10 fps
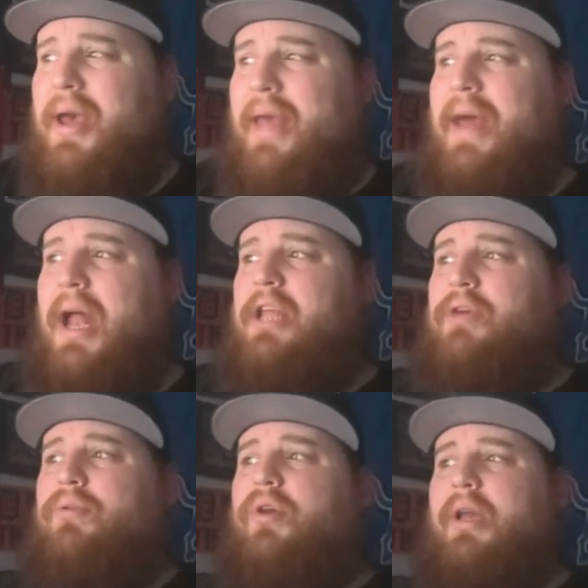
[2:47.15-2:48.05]
And then
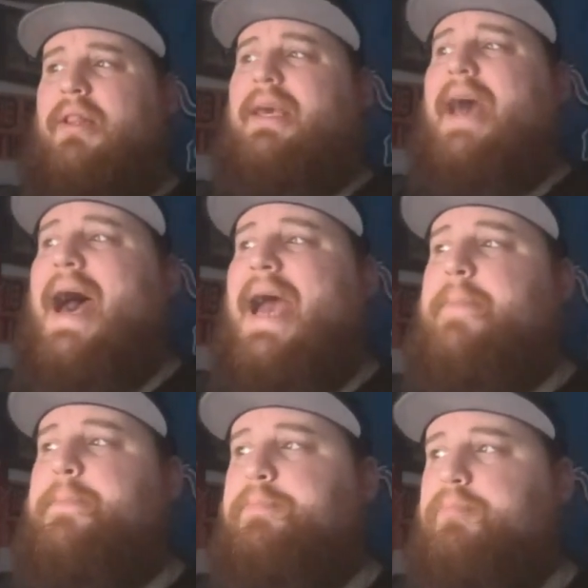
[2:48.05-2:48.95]
you look at the
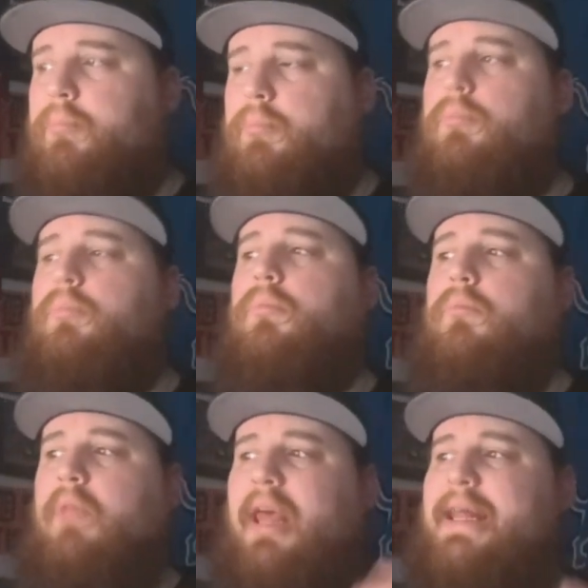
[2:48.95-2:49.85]
guy
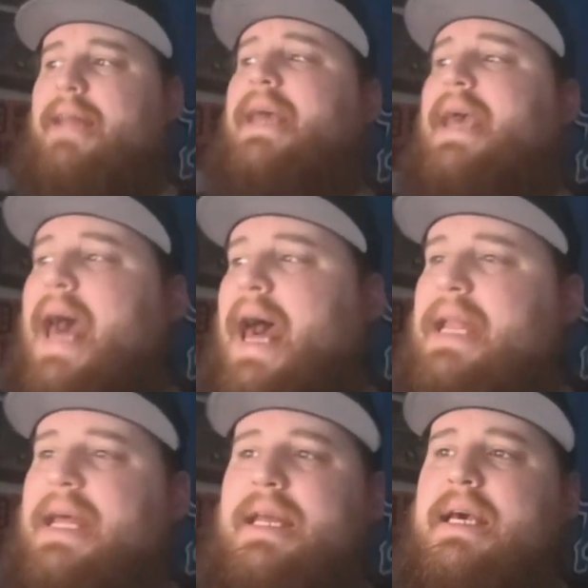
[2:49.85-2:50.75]
that they
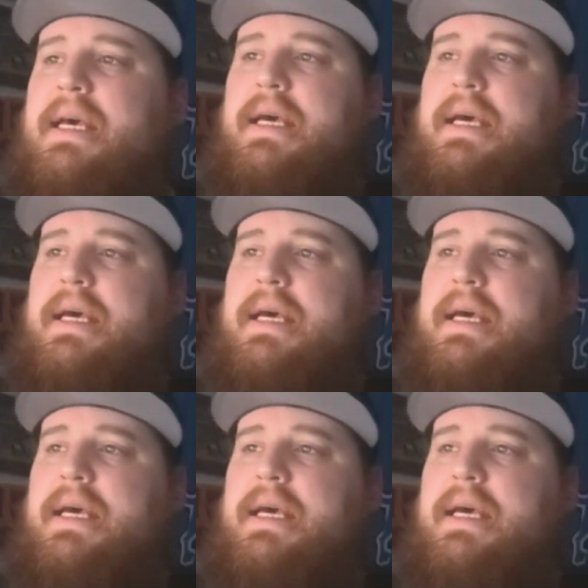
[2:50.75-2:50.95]
added,